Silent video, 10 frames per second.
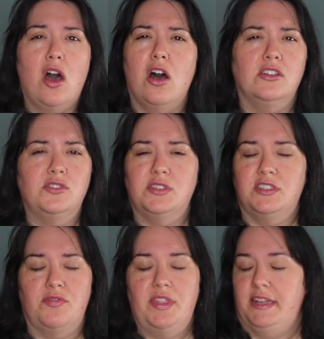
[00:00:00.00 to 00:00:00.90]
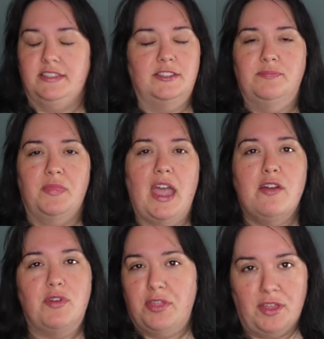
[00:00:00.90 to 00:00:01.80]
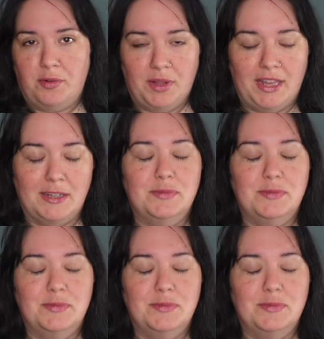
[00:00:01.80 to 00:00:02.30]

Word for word: all sorts of things everything really.